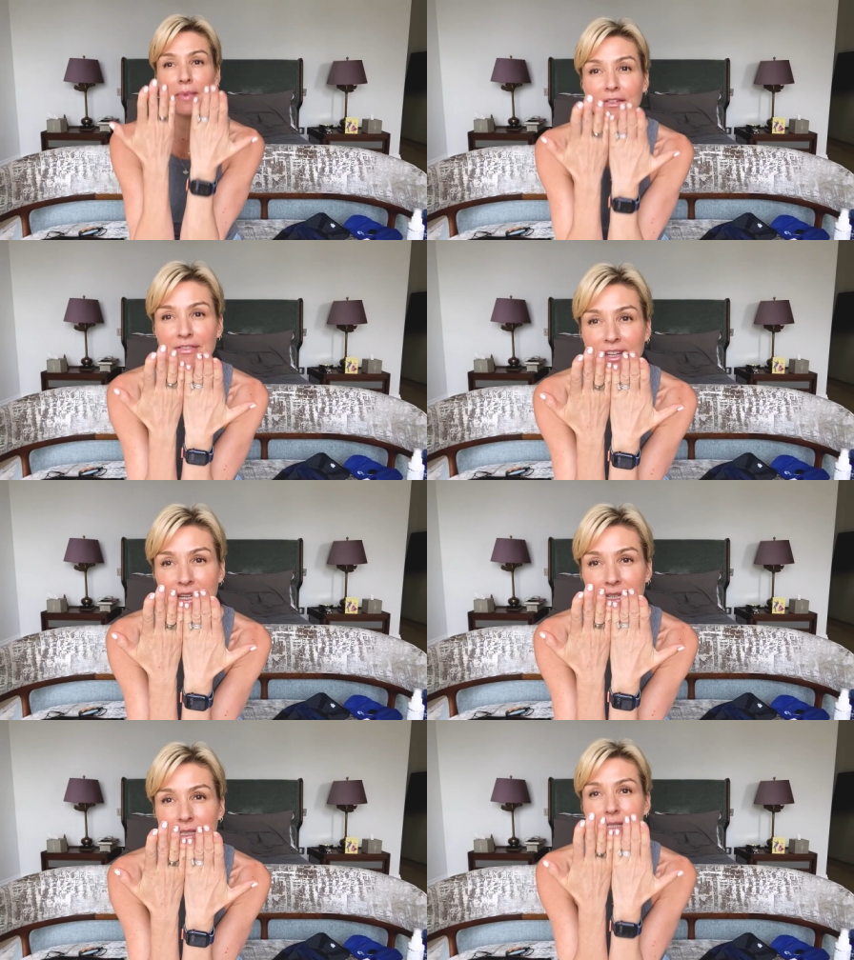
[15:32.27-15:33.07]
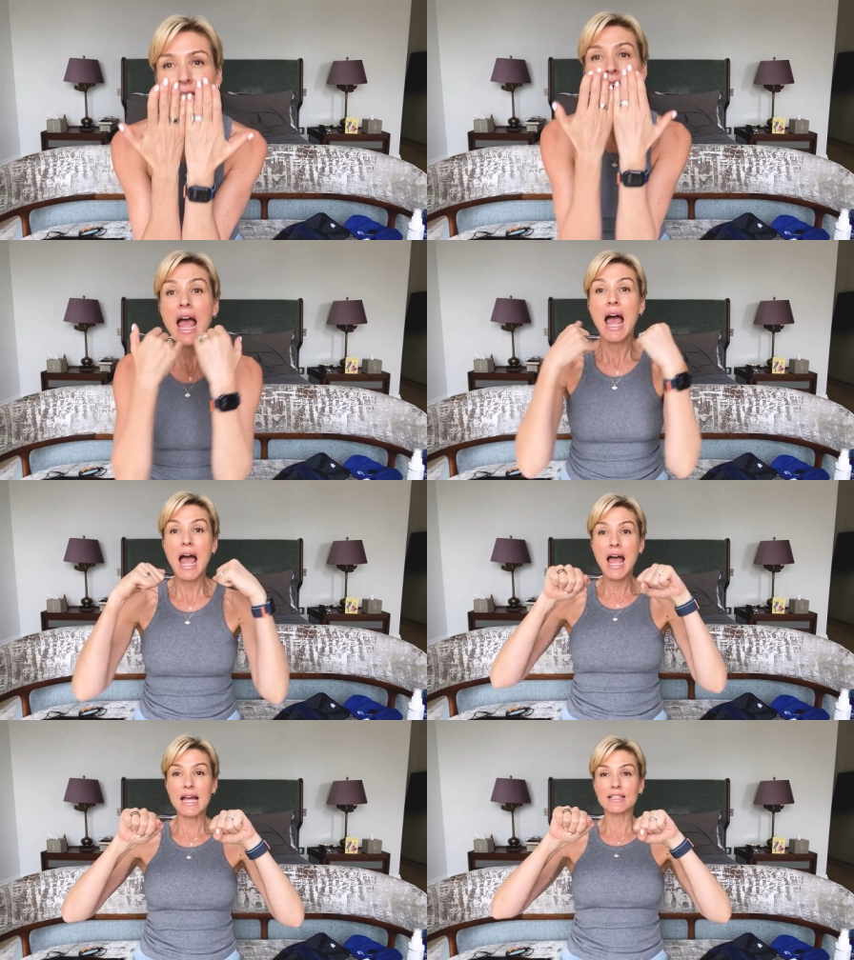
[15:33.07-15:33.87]
My fingers
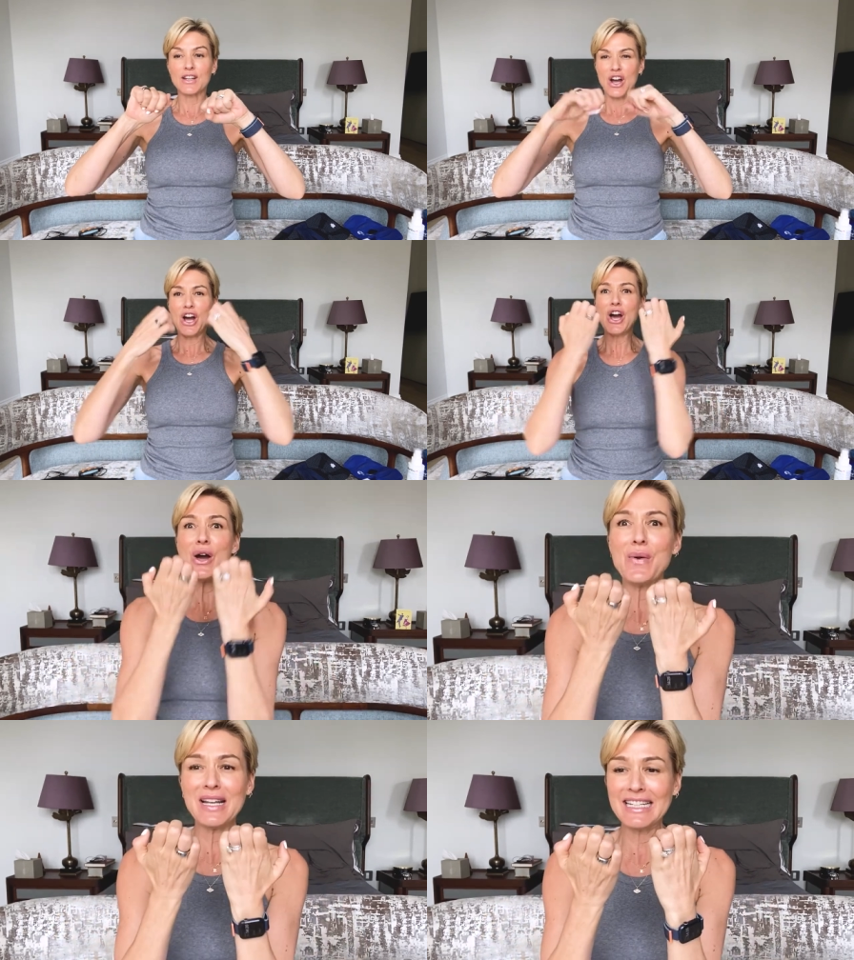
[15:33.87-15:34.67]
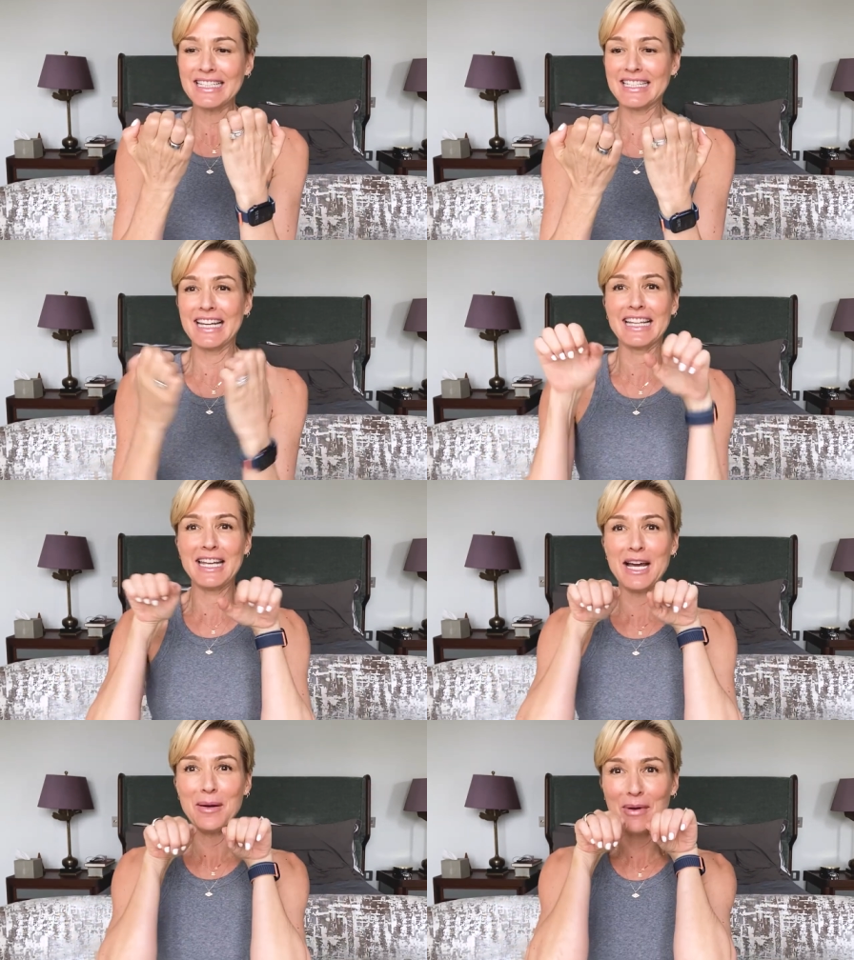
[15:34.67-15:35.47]
and, oh, I need to take that
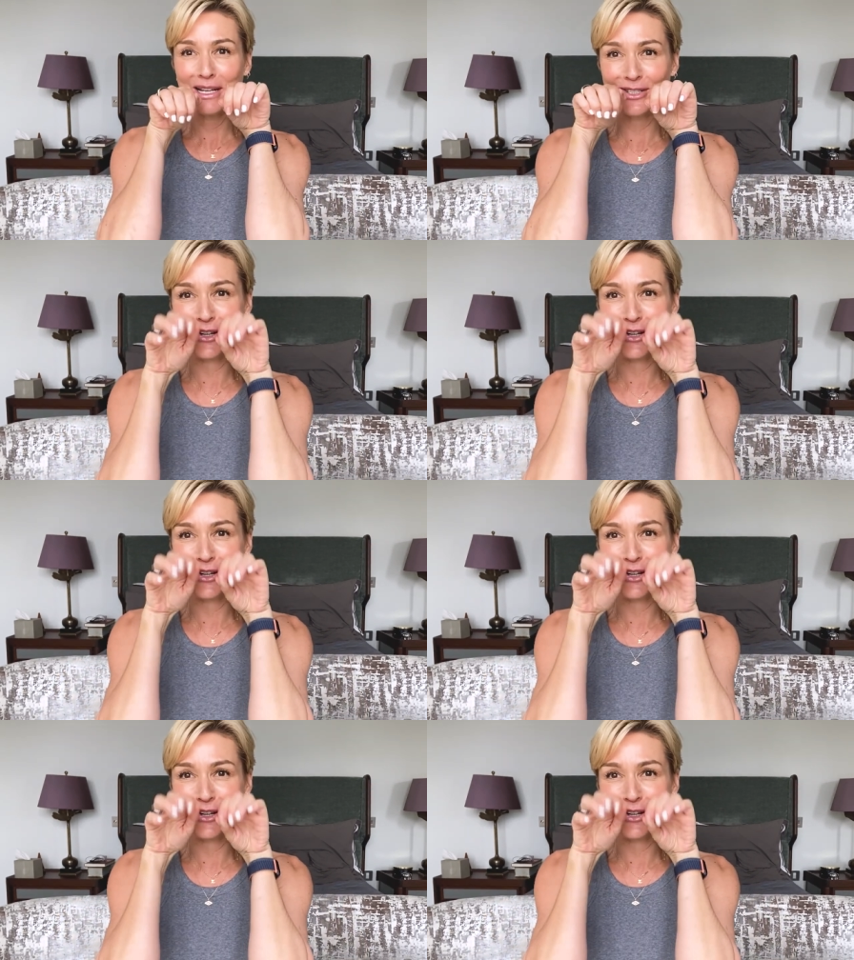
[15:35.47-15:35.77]
nail polish